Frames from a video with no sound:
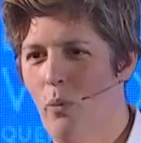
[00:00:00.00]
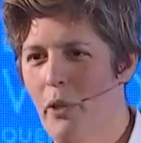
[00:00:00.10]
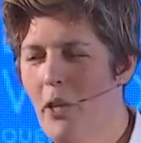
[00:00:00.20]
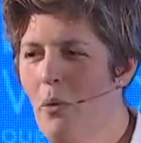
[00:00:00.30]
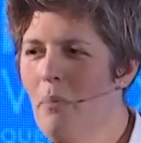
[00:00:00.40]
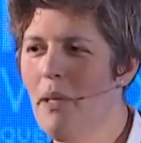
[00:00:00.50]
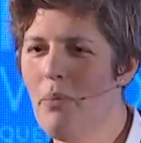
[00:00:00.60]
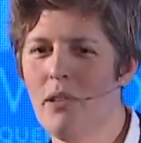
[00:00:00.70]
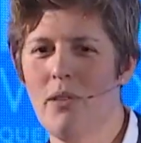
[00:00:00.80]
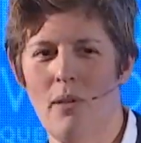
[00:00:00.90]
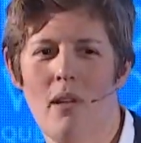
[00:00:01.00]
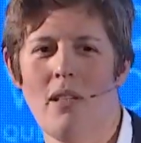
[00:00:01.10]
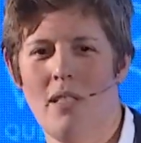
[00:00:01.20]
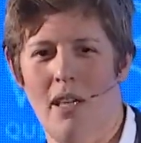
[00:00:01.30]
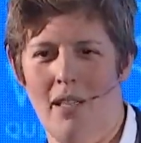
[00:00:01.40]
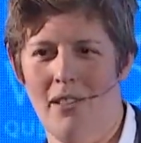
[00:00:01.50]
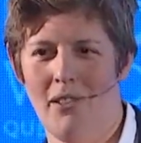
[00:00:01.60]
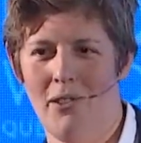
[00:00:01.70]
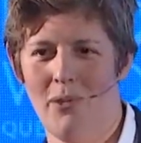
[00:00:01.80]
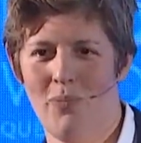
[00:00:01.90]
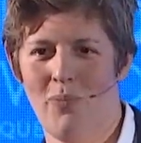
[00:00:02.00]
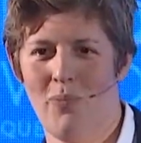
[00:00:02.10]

We don't want people to do that to us.